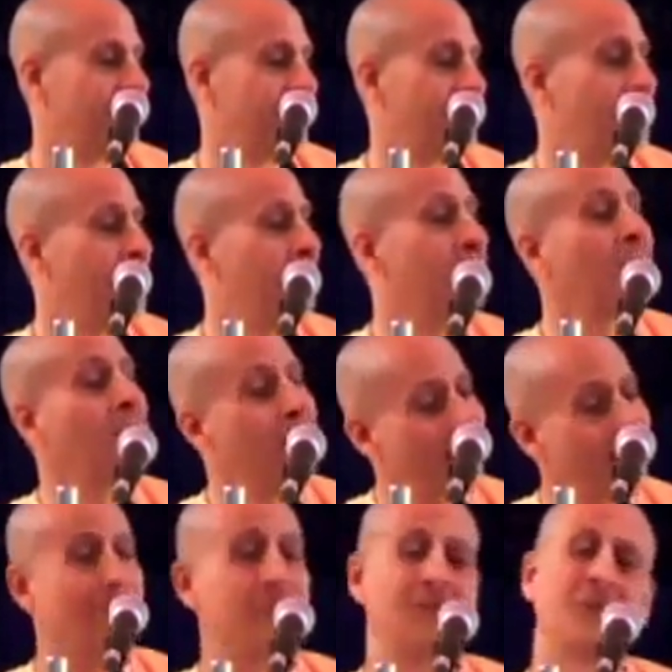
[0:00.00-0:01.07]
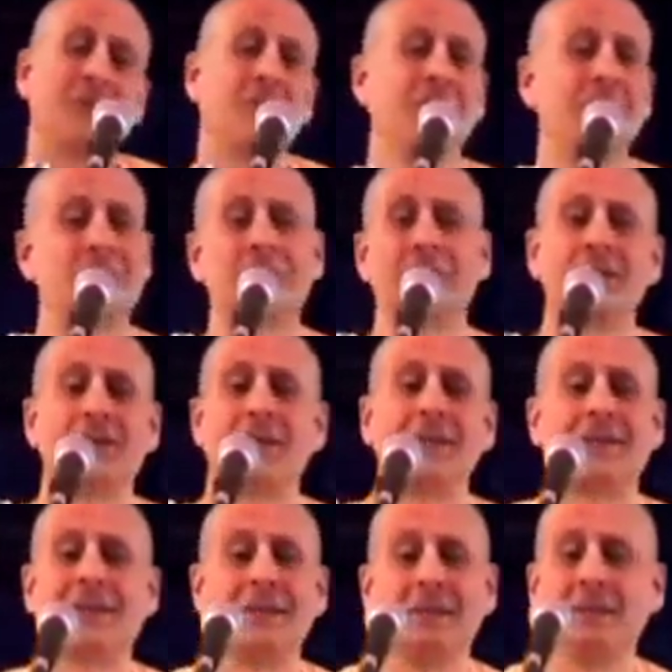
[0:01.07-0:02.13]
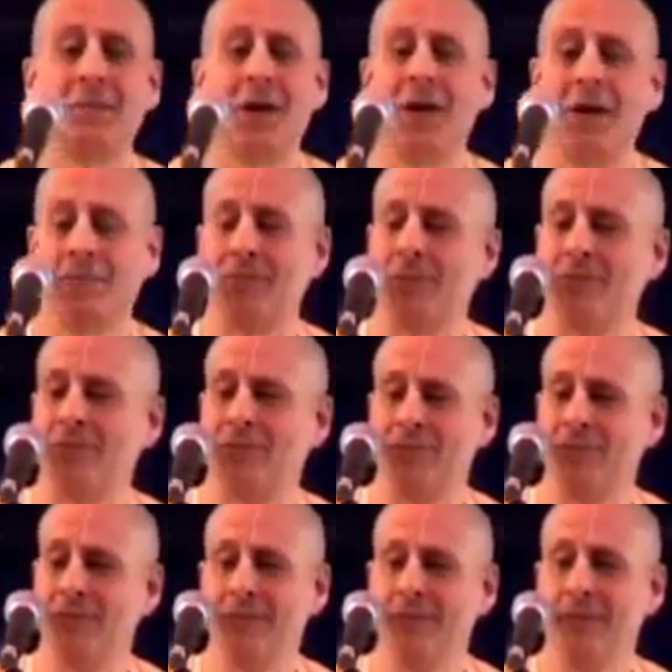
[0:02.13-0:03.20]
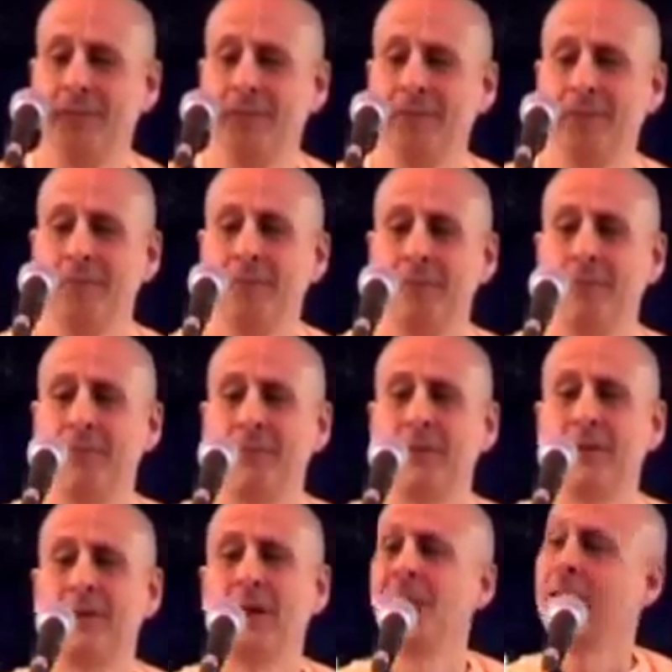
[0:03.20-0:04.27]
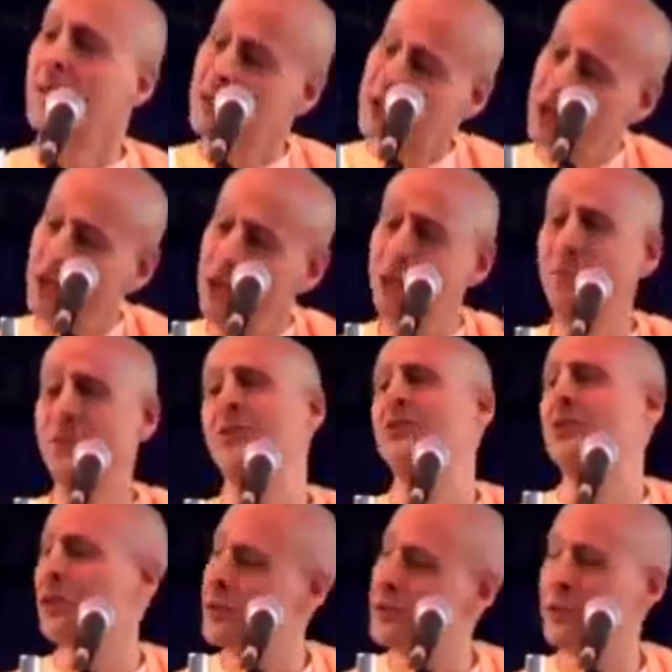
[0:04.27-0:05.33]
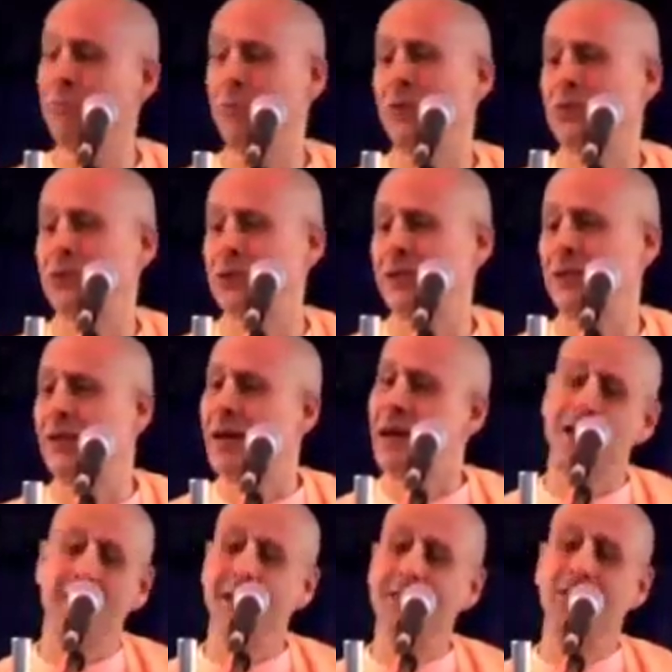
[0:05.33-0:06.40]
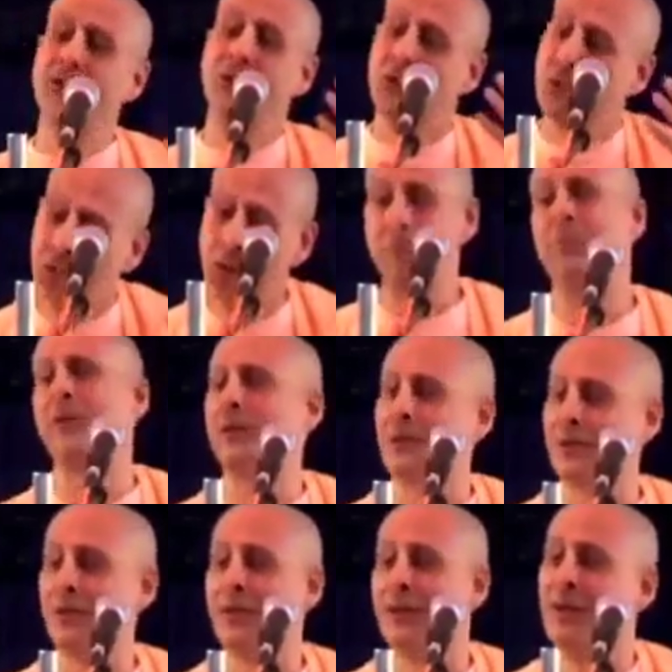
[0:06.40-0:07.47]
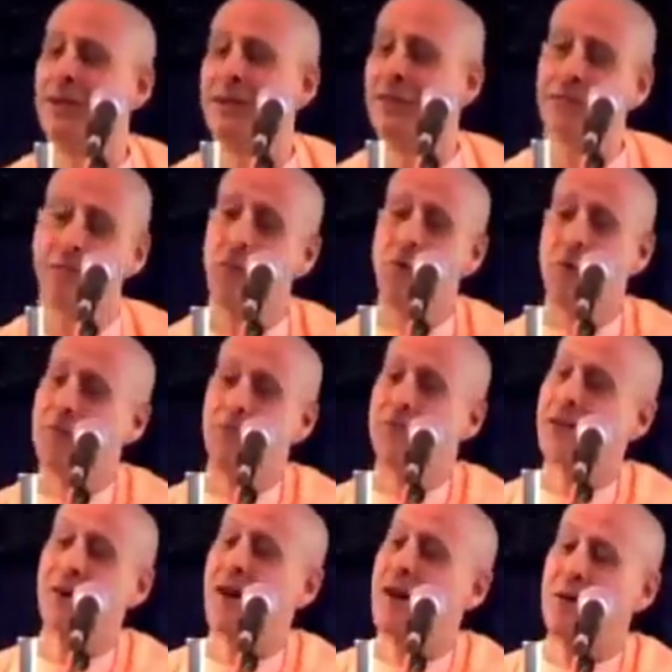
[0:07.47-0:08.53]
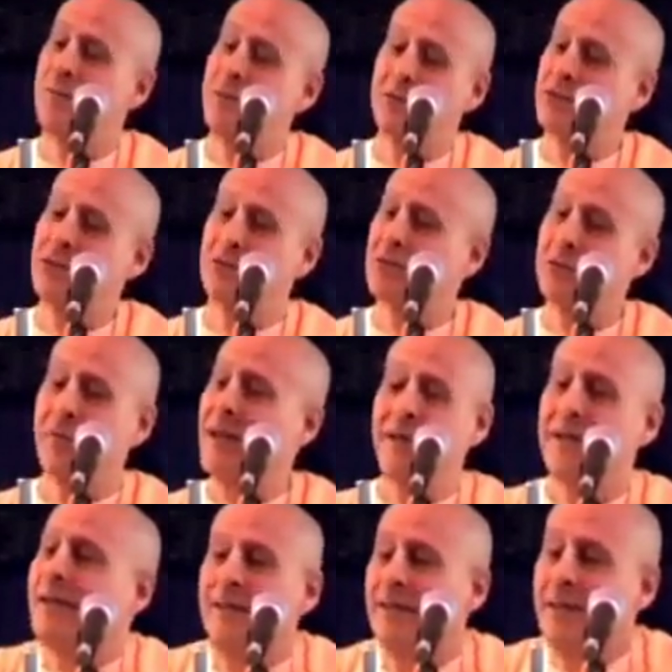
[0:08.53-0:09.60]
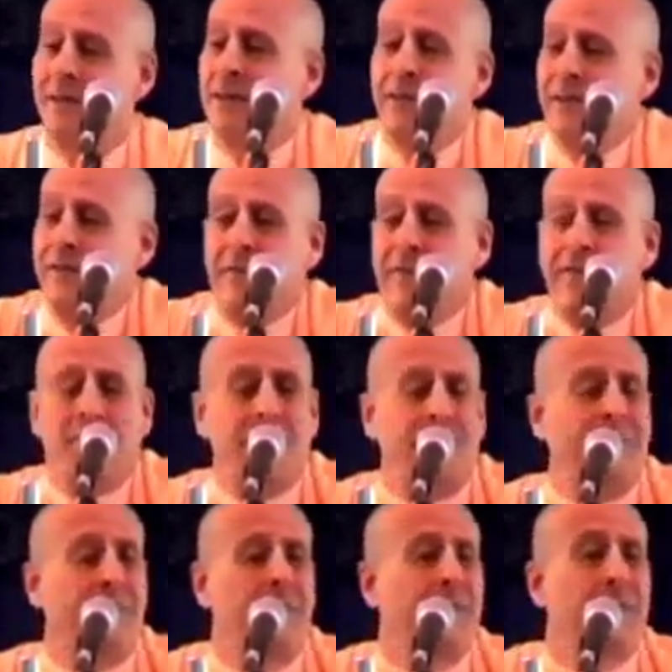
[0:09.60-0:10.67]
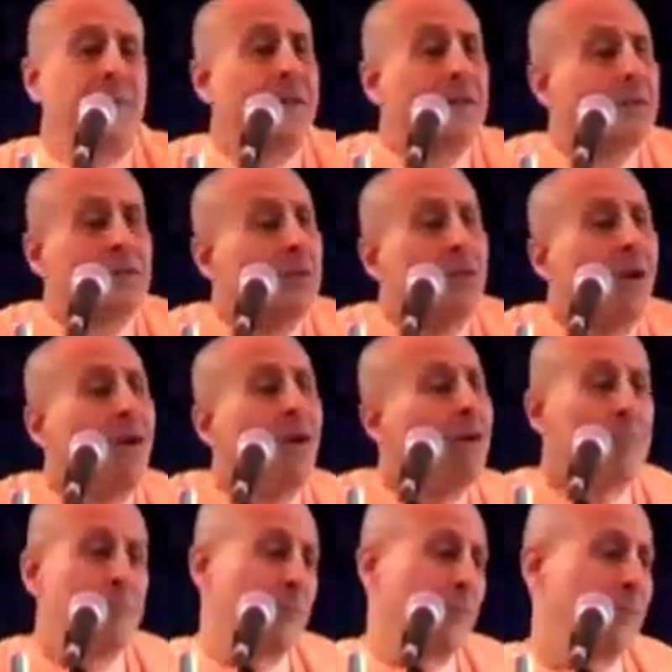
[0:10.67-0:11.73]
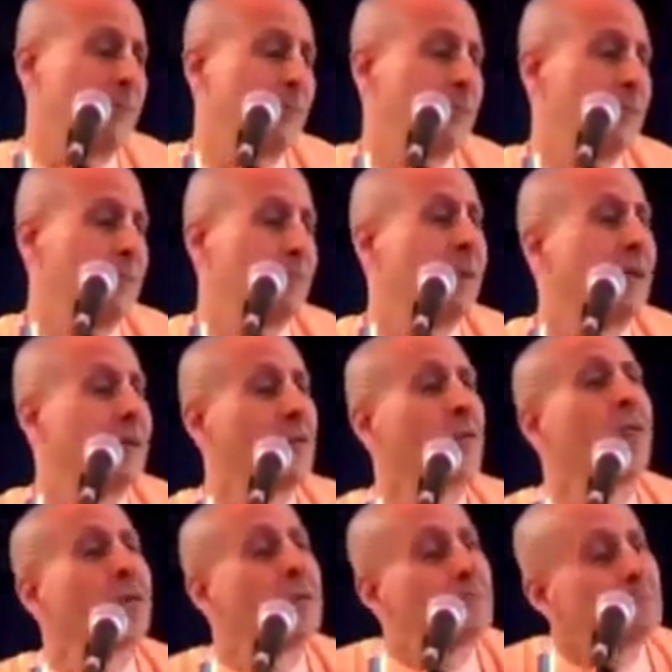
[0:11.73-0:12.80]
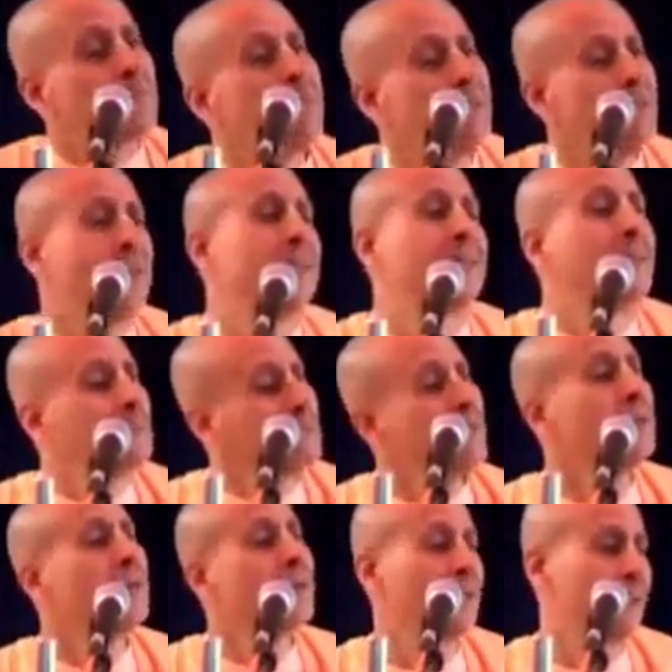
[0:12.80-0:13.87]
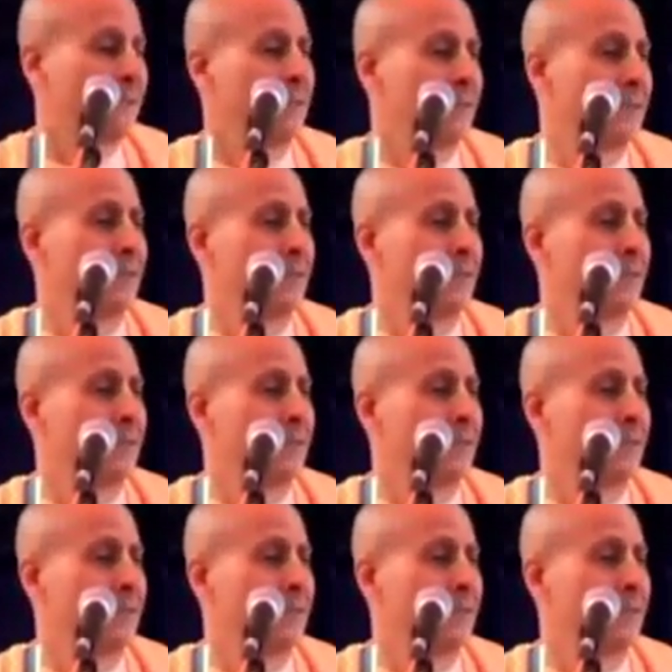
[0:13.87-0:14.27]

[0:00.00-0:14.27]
So he cried out to Lord Sri Chaitanya Mahaprabhu, "Unless you bestow your mercy, unless you appear in the form of the carvings that they're making, then there's no hope. My Lord, please appear."